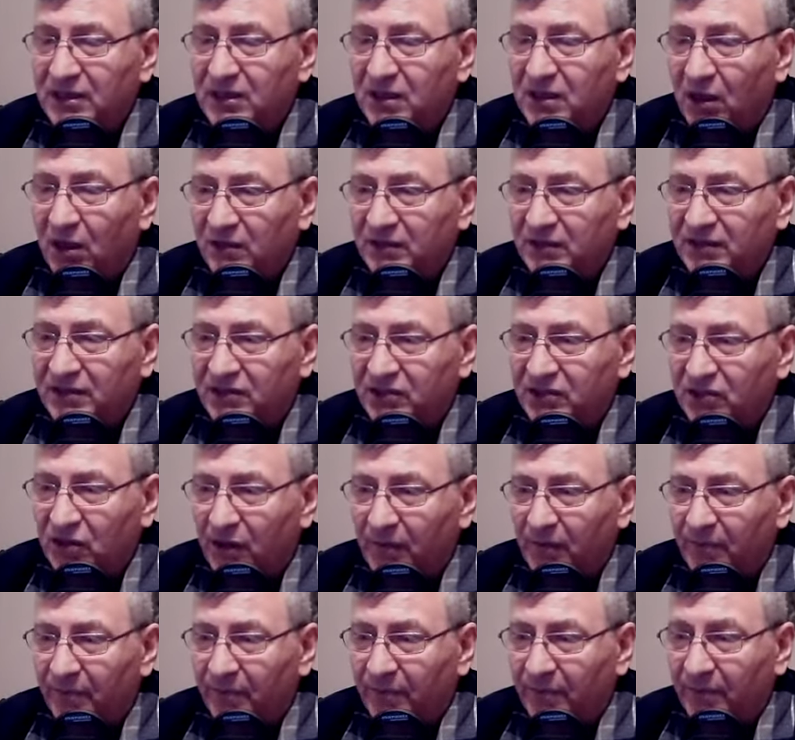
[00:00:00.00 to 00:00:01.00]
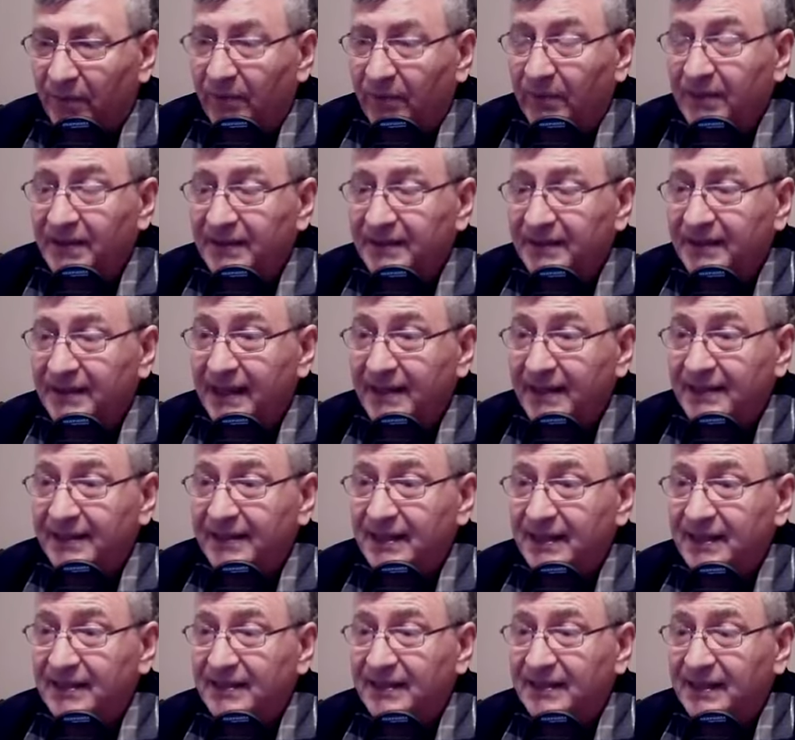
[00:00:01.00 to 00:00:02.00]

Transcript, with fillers: Don't stop. Resist the